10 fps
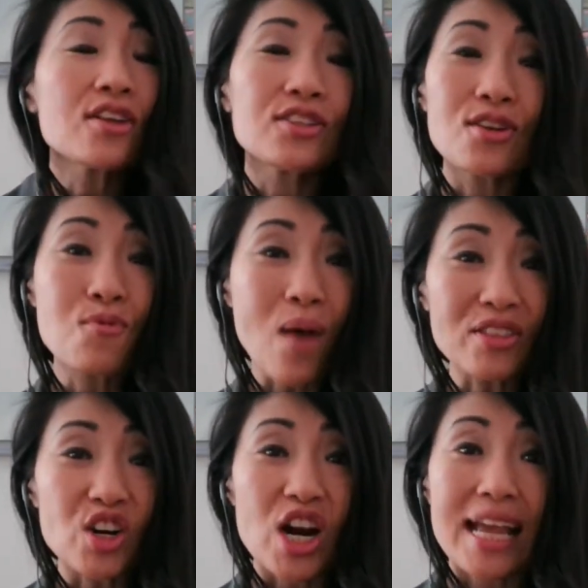the
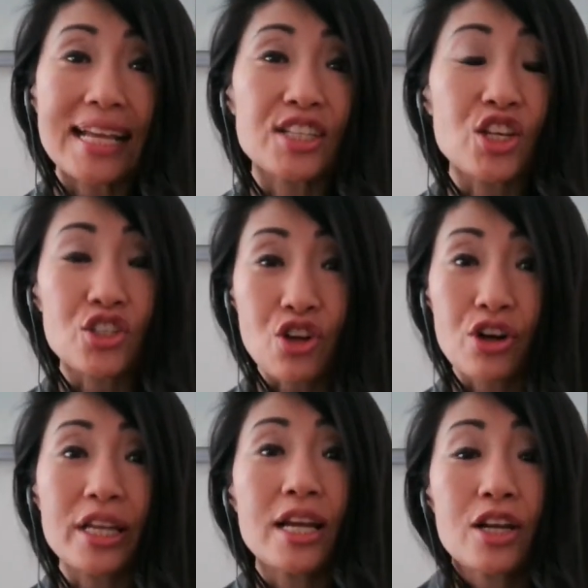weather is
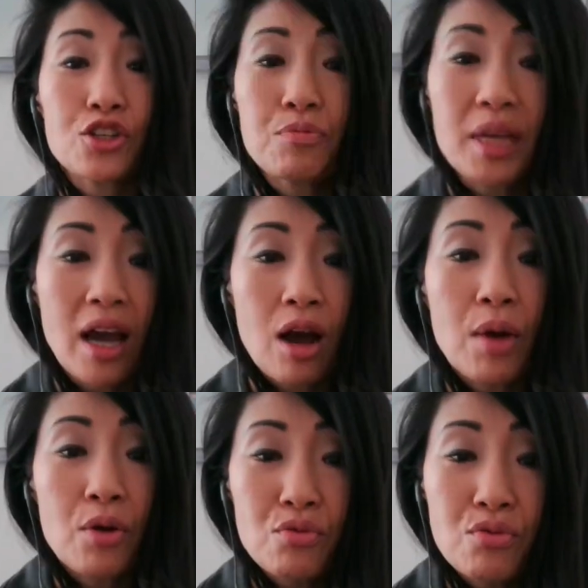starting to
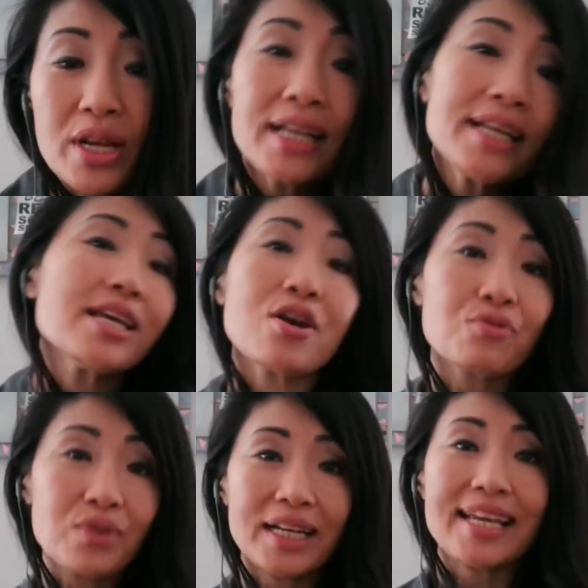become really,
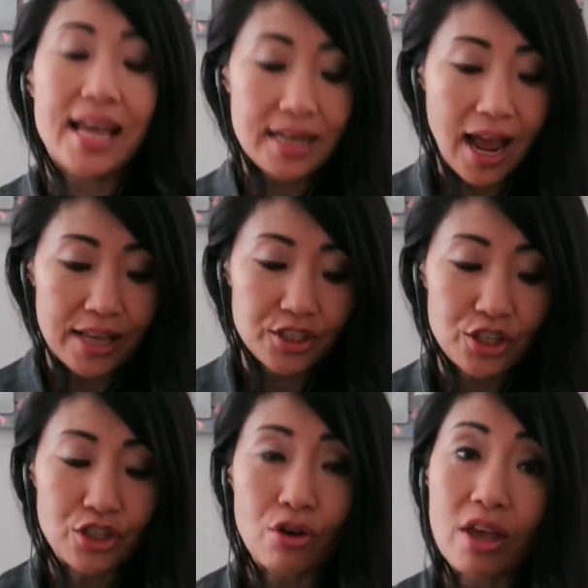really nice.
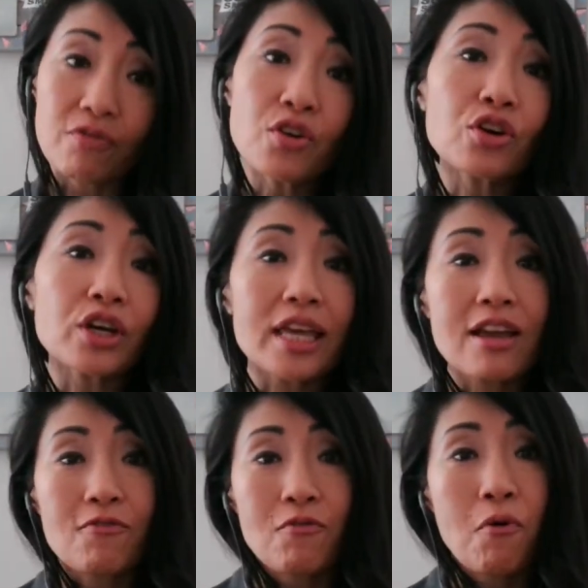So if you're
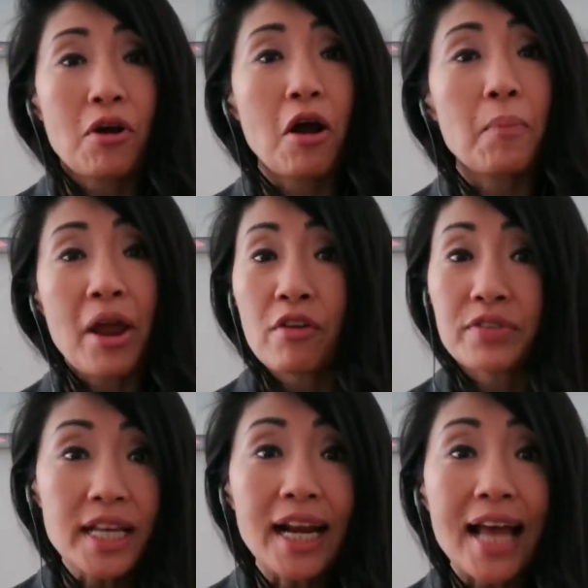looking for a pair of
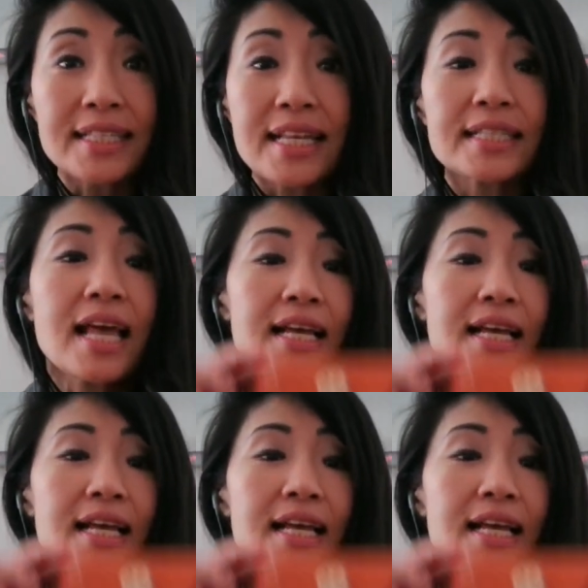sunglasses,